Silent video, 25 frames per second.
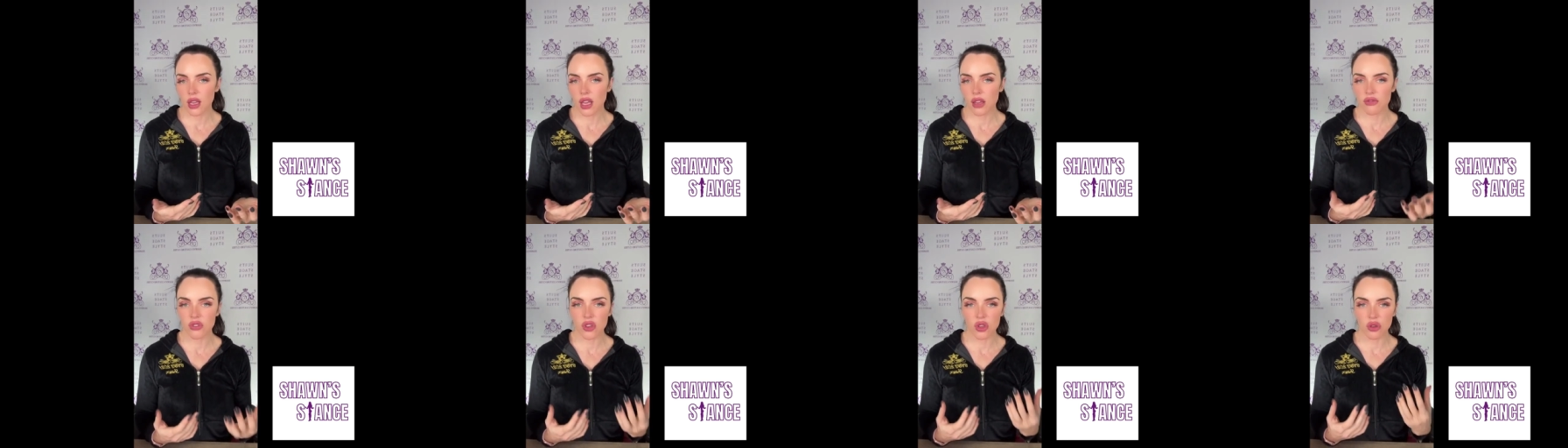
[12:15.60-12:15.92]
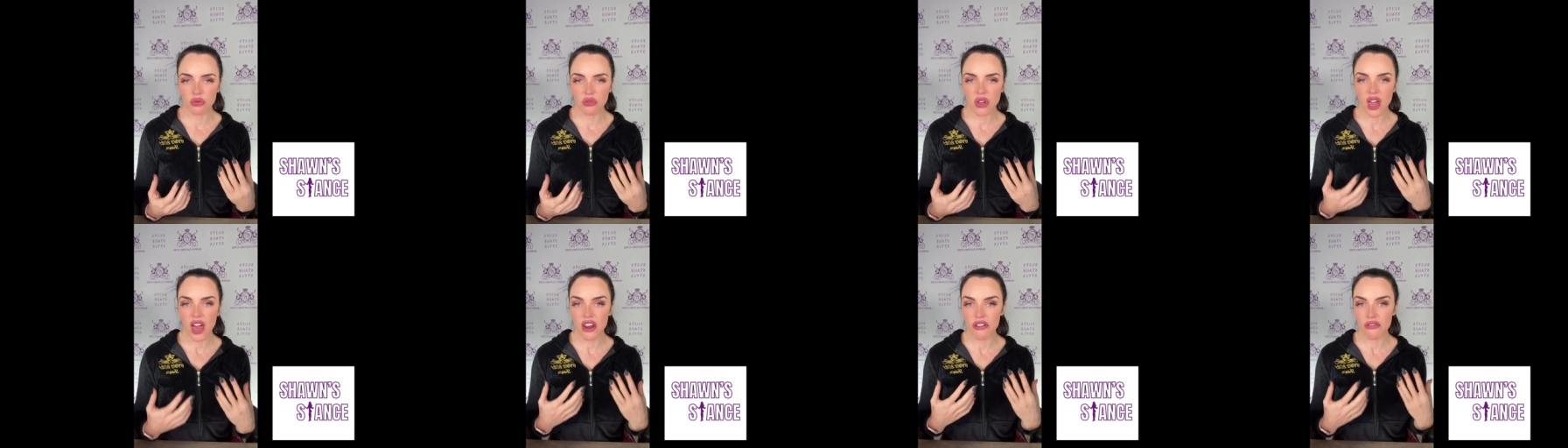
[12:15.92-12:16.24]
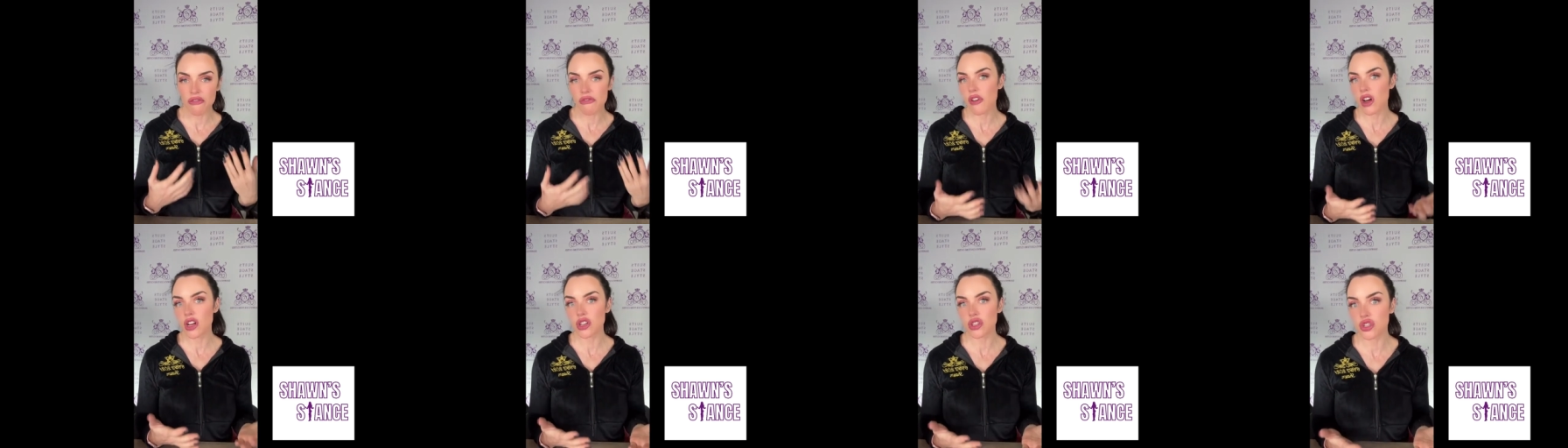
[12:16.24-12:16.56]
if you
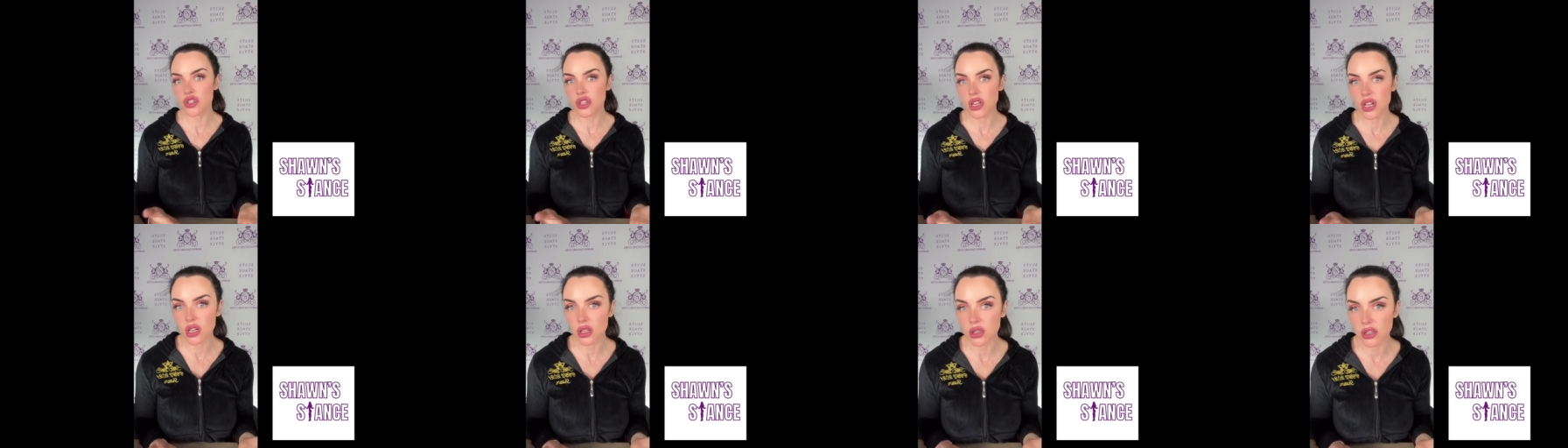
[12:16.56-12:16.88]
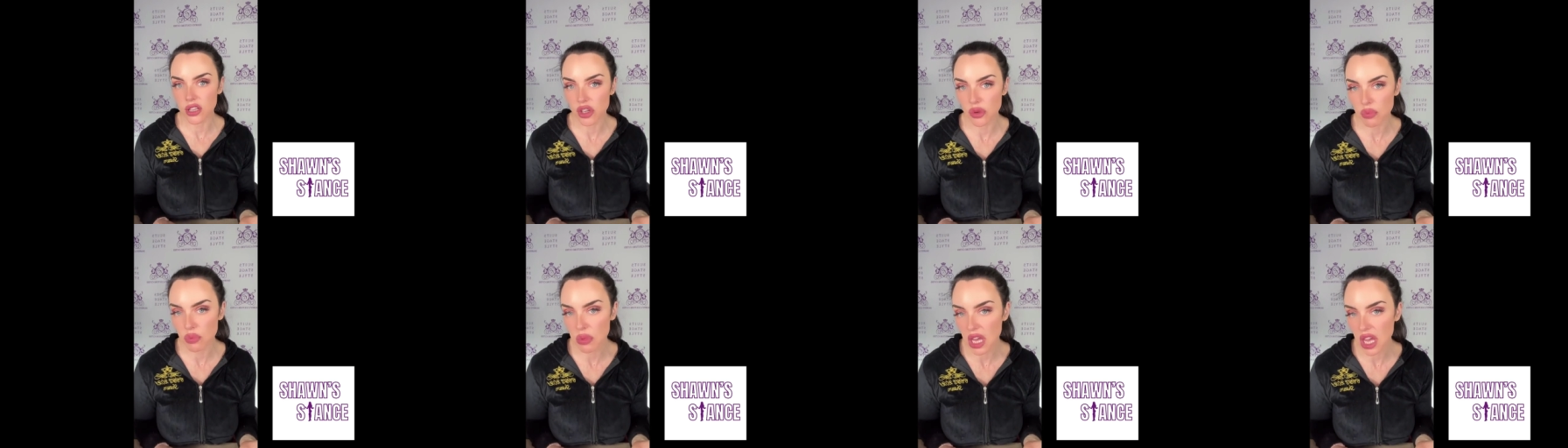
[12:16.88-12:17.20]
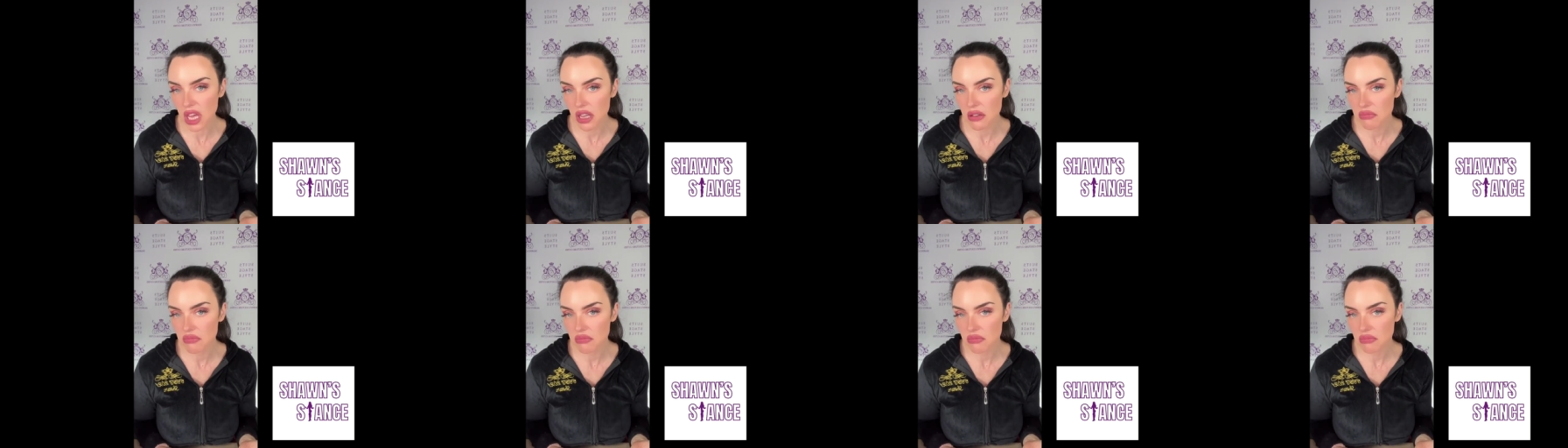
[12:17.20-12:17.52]
kind of fudged it a little
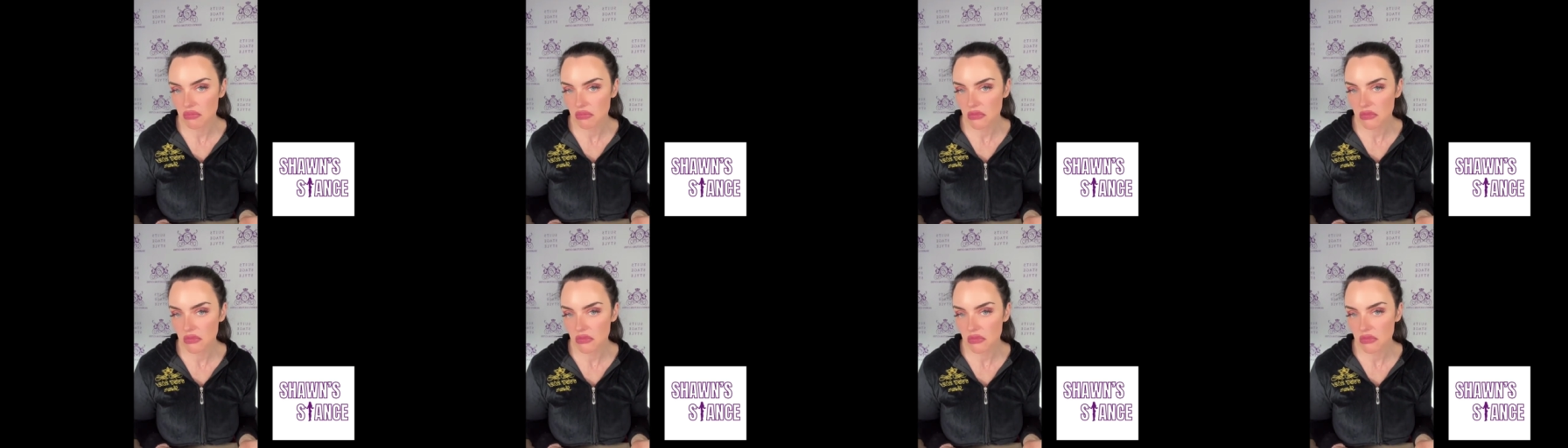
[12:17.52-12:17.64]
bit.